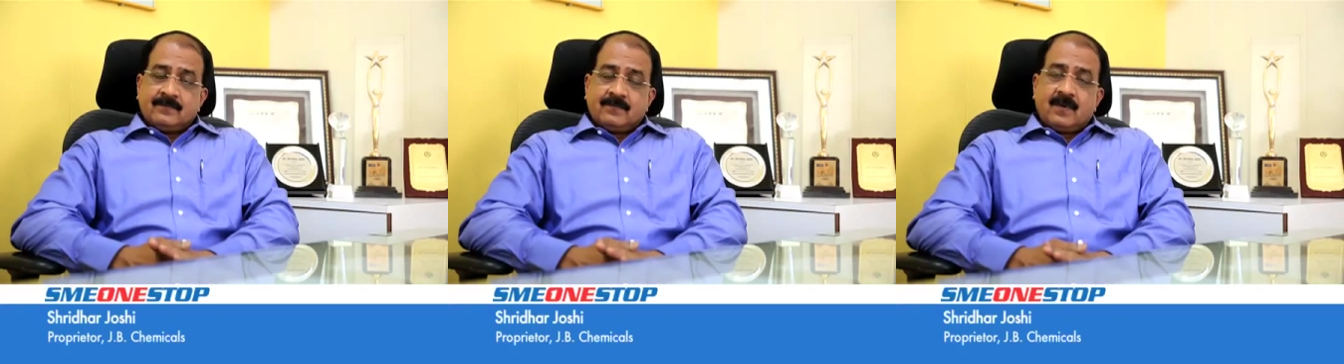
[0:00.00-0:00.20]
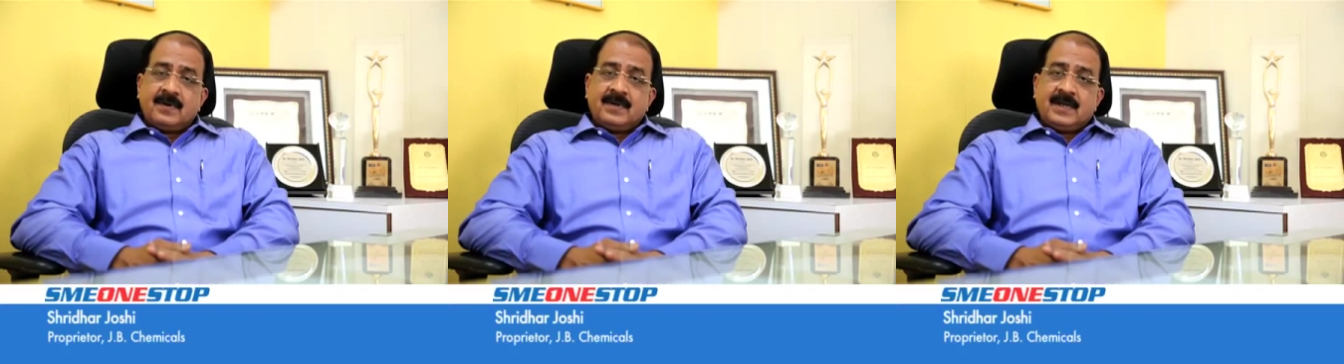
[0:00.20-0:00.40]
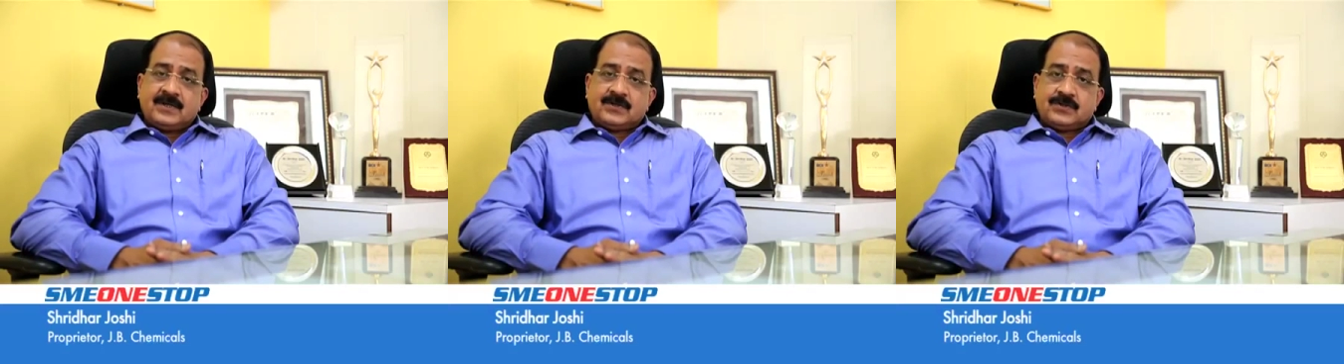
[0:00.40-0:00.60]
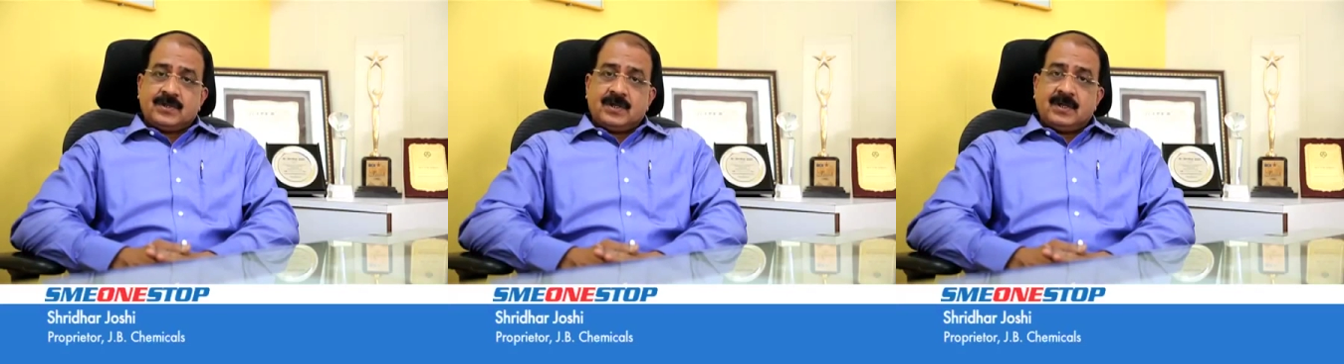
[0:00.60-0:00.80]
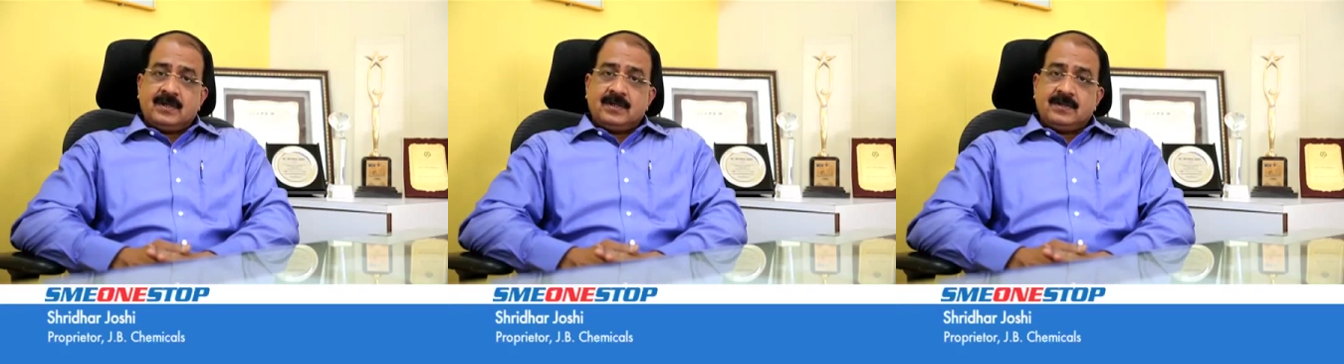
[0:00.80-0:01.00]
foreign
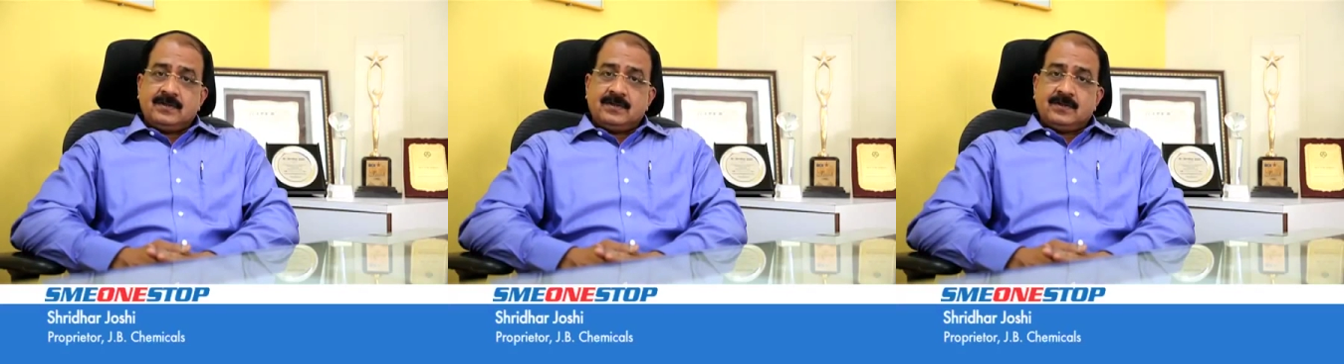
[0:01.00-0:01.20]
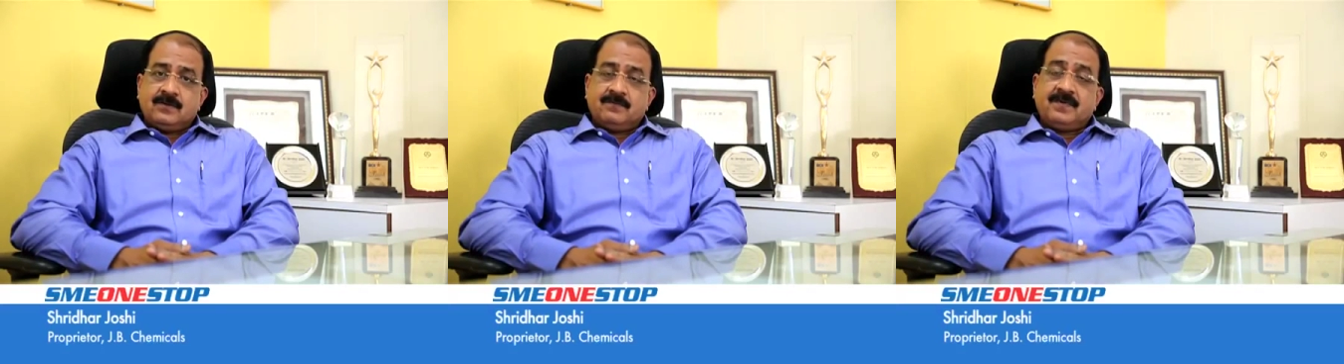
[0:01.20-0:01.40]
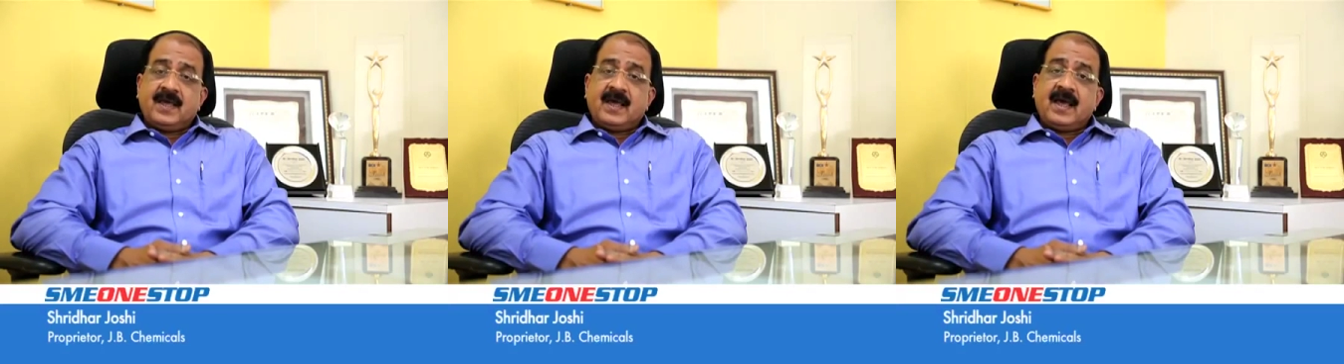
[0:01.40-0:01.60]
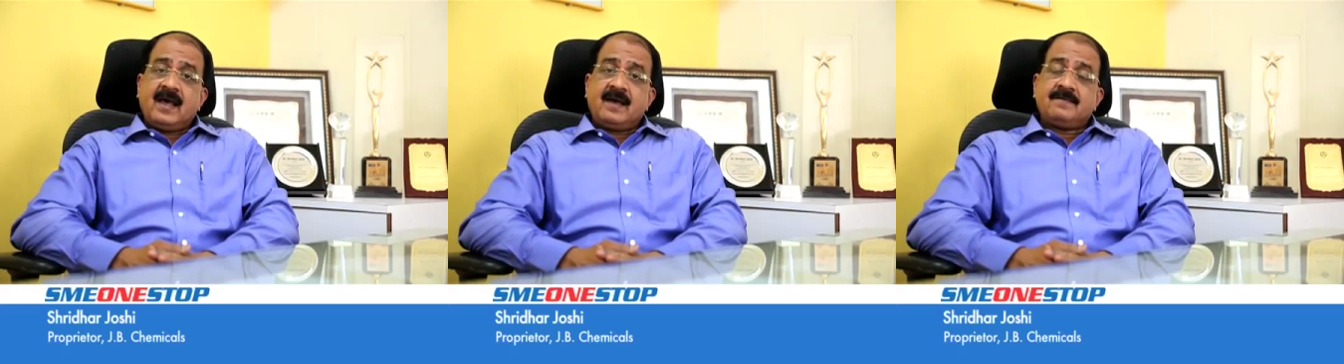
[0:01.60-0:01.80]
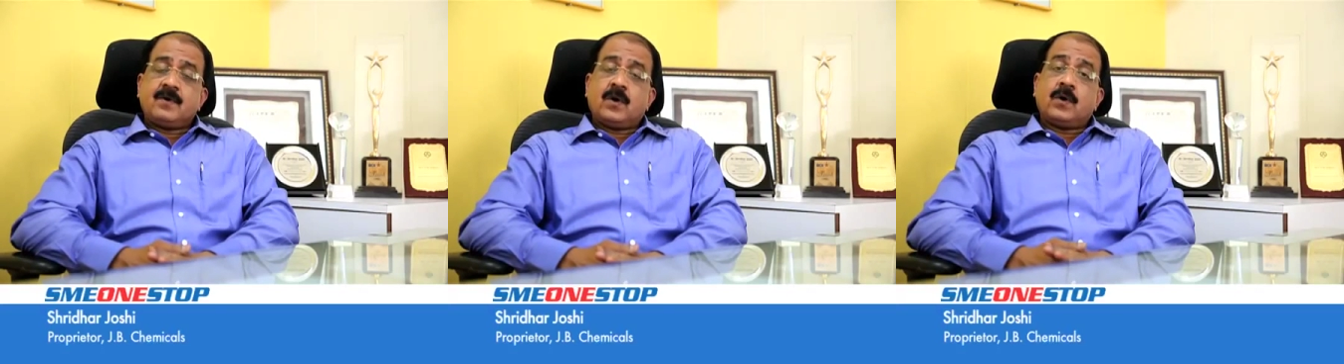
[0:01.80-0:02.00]
exchange, we
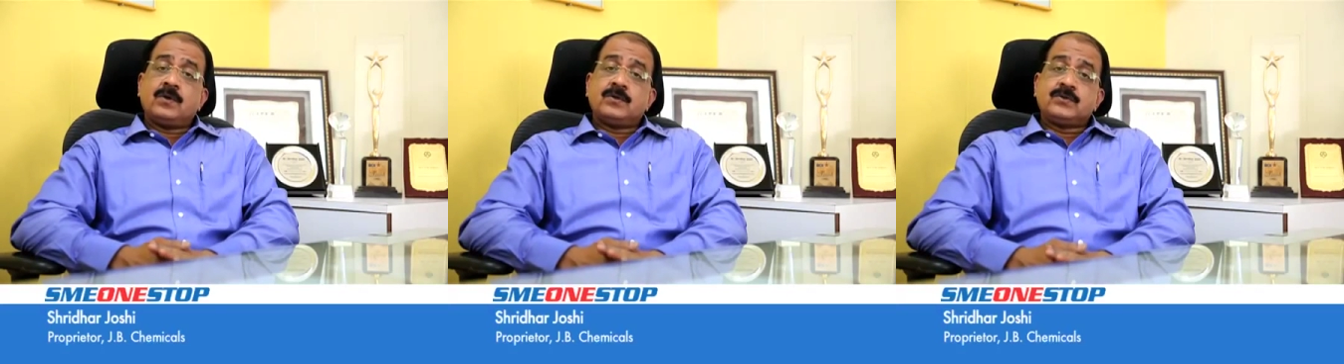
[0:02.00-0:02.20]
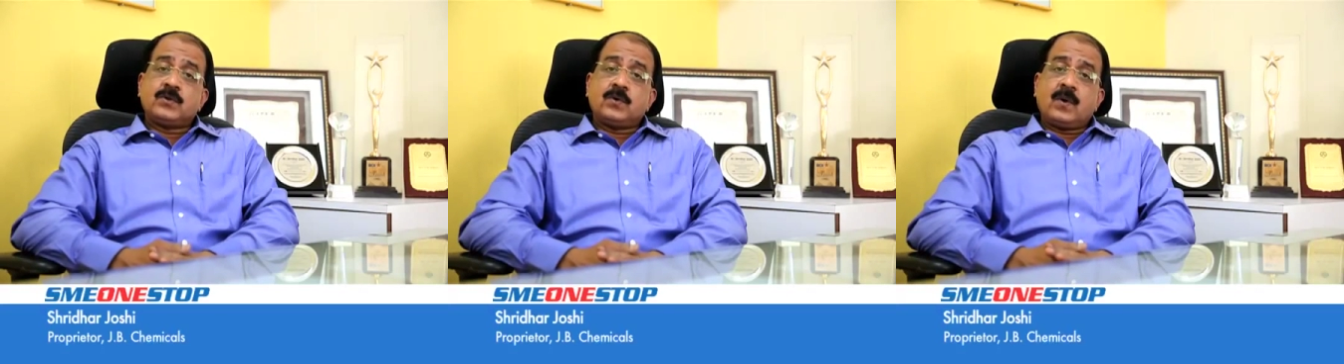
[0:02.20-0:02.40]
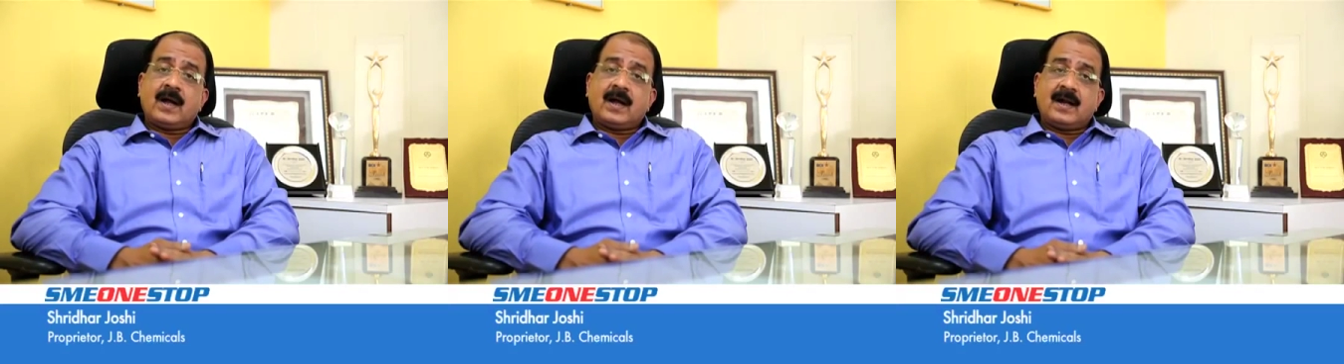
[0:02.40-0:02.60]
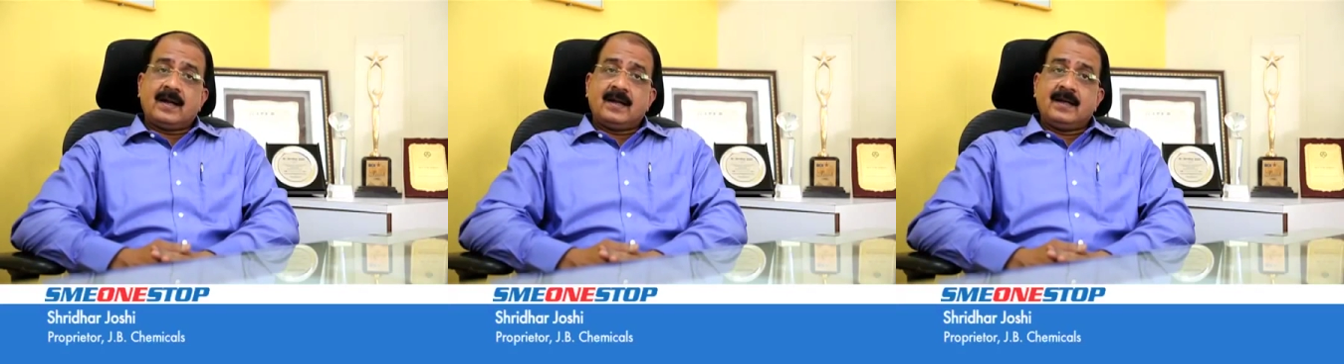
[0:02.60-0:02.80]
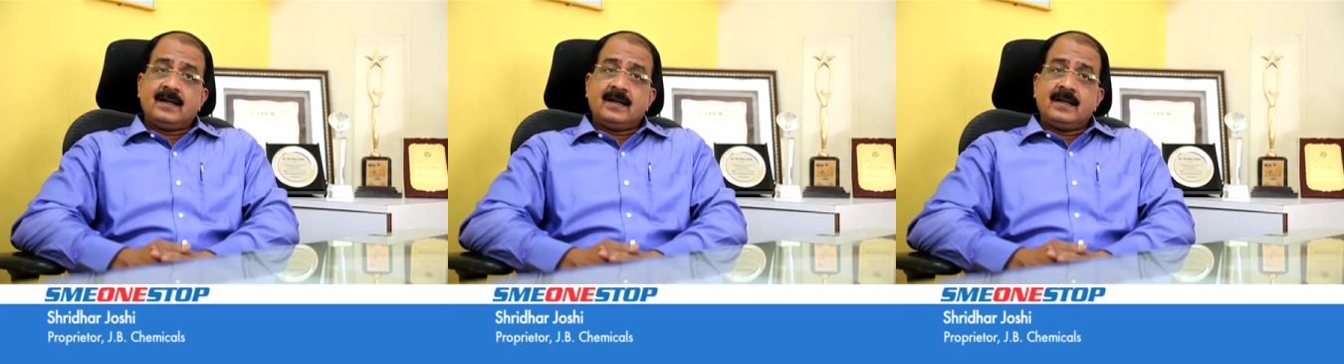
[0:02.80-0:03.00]
have also
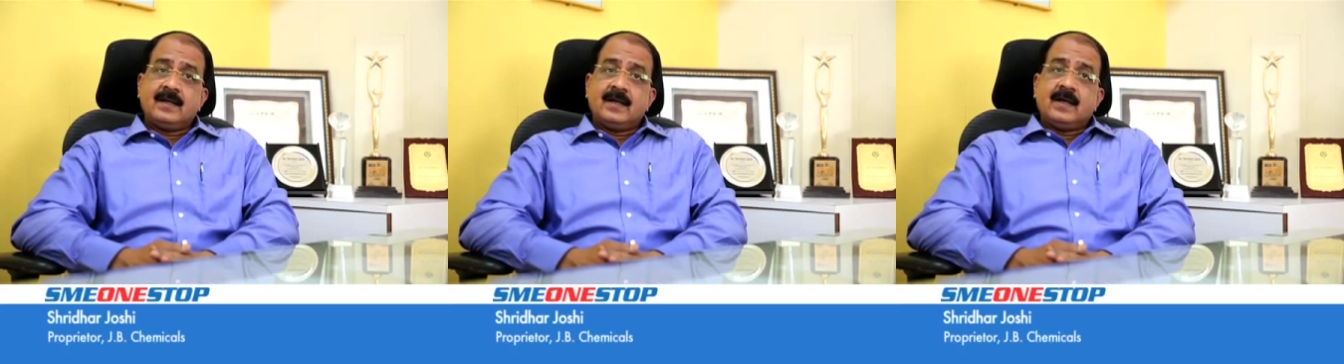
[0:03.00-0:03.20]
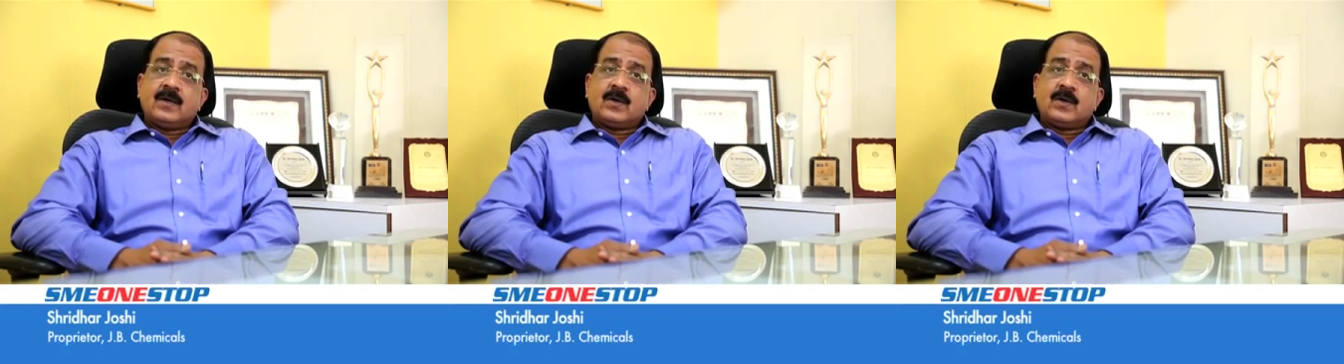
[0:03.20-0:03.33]
added